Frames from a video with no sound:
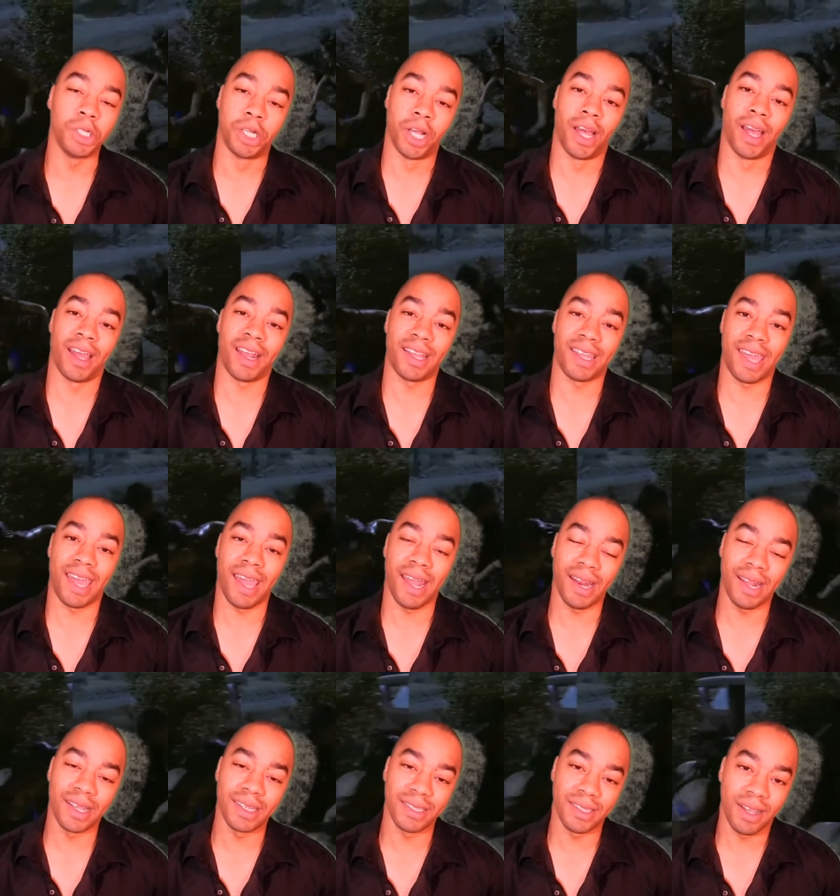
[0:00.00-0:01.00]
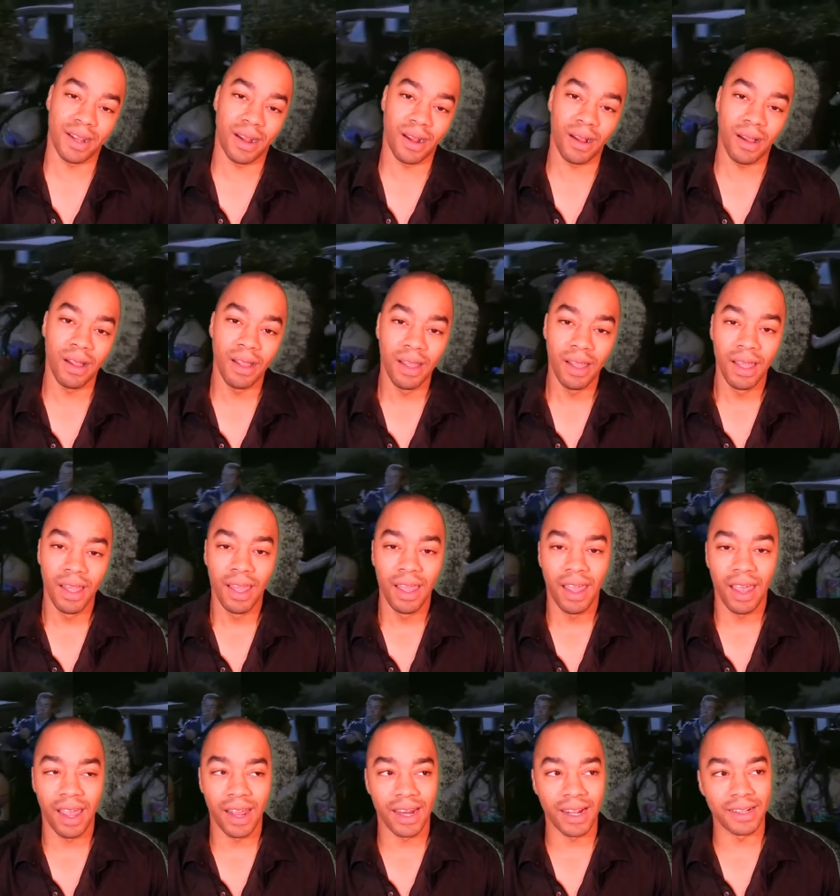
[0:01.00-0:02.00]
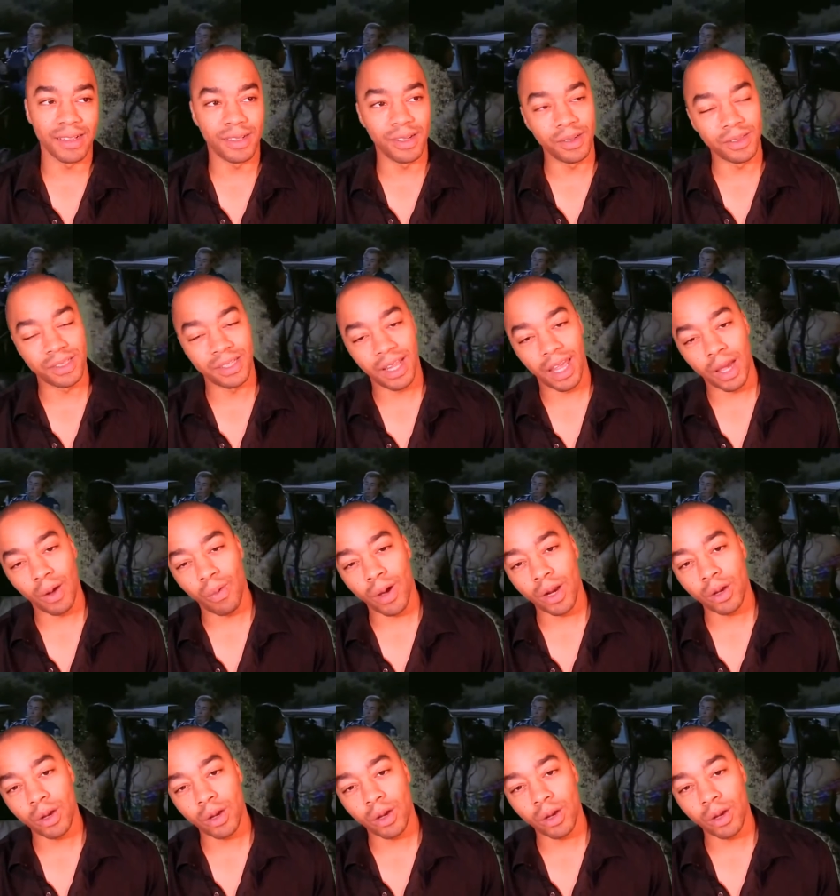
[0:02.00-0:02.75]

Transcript: John Candy is there. And the dude's like,